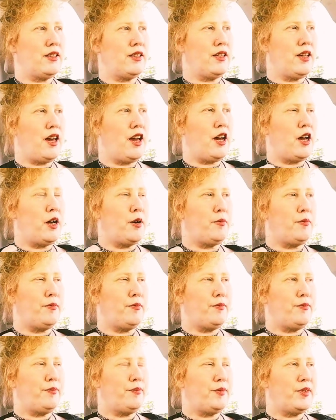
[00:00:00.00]

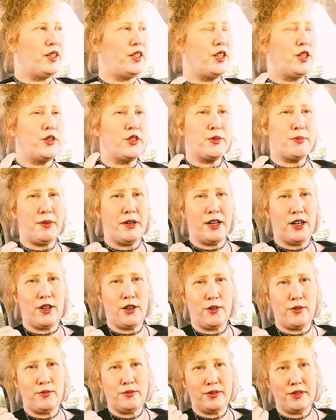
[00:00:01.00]
the little
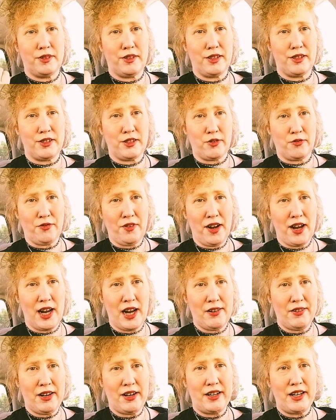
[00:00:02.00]
sparrow that
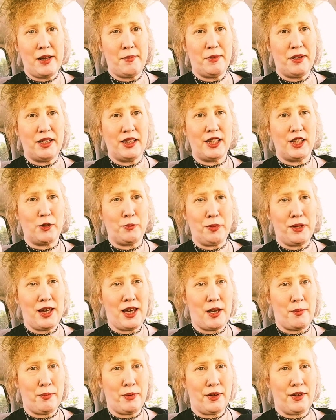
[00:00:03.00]
survived, I named it Little
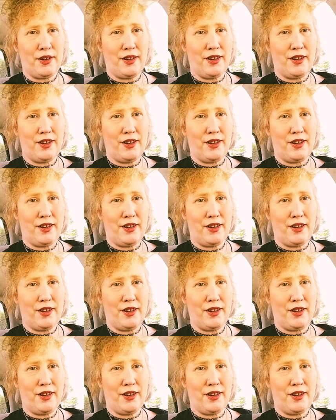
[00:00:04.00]
Peep.